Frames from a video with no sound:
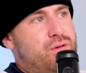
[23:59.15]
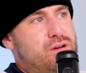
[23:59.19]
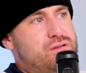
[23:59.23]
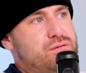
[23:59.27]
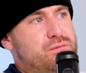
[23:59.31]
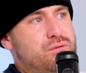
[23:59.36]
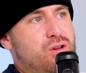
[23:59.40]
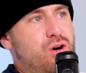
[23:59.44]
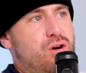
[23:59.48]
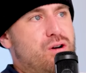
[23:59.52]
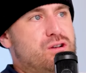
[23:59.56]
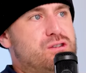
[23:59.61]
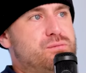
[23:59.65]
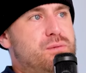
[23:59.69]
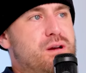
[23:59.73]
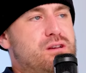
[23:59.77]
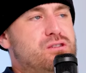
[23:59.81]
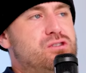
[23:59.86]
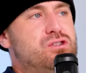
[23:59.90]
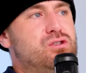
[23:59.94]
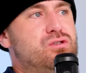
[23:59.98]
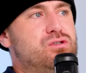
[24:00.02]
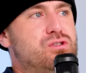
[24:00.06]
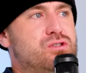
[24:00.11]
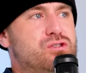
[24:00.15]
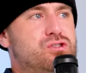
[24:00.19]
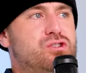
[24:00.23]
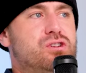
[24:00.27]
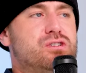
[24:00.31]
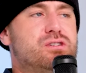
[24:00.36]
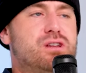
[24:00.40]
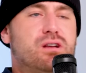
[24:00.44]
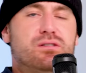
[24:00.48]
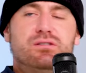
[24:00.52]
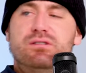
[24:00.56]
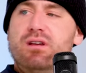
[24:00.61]
Born and raised from Lawrence,
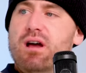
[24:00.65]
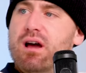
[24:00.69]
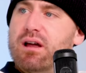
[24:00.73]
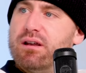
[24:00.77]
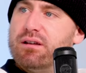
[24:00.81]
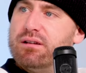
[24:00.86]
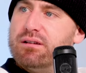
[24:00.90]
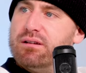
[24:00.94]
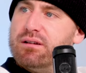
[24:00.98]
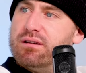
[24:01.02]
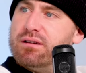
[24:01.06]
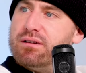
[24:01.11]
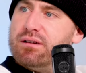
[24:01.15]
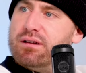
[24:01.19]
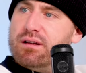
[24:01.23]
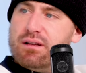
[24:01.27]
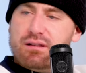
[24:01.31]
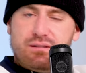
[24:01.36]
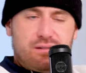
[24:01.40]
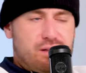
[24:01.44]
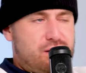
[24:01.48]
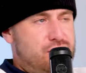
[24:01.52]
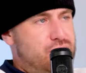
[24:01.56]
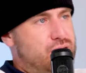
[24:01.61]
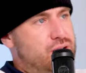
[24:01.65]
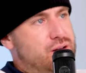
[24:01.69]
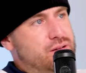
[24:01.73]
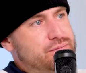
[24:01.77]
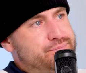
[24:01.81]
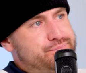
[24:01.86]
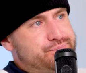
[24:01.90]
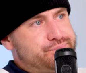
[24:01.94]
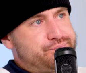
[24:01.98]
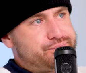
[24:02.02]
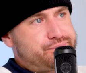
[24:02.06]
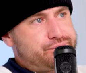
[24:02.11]
Massachusetts, just outside. Yeah, it's a little, but
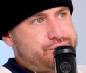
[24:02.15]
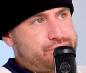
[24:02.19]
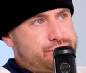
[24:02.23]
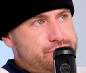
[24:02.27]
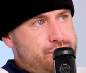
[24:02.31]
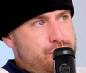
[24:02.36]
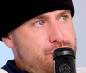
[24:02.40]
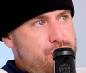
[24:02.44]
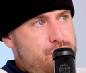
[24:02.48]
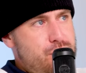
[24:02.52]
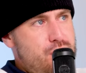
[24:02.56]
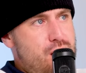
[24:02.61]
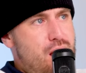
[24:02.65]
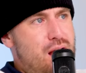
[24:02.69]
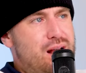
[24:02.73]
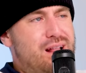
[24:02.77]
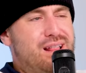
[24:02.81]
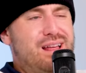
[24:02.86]
you claim Boston.